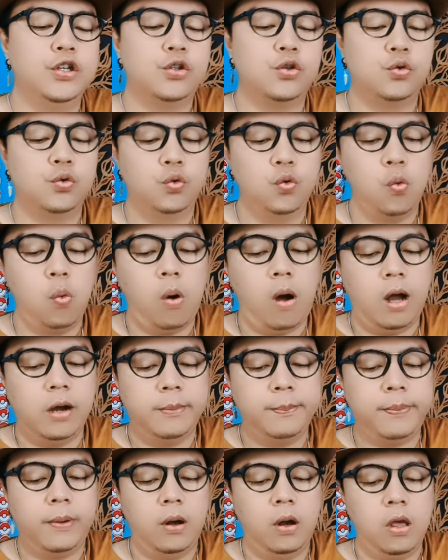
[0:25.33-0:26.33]
2, 1,
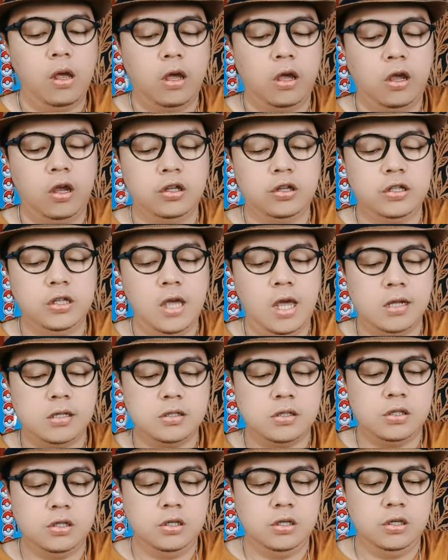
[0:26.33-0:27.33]
play
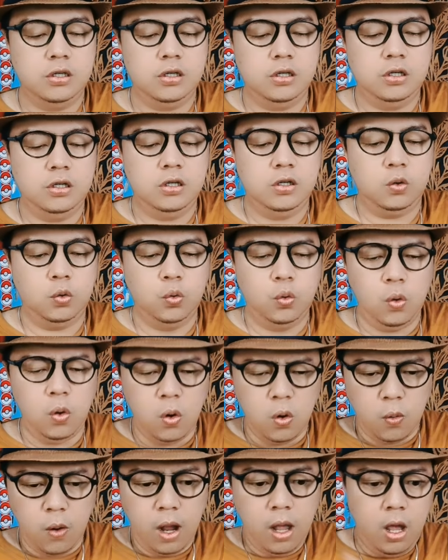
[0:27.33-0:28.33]
TXT.
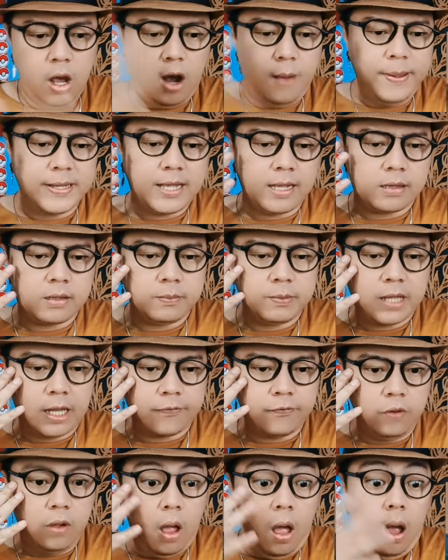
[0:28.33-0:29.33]
Ooh! Oh my god,
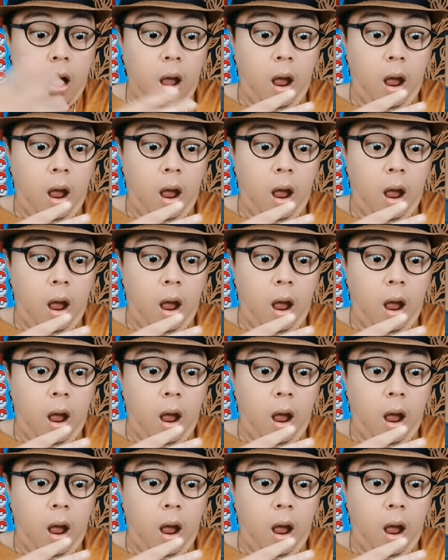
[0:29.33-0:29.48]
careful!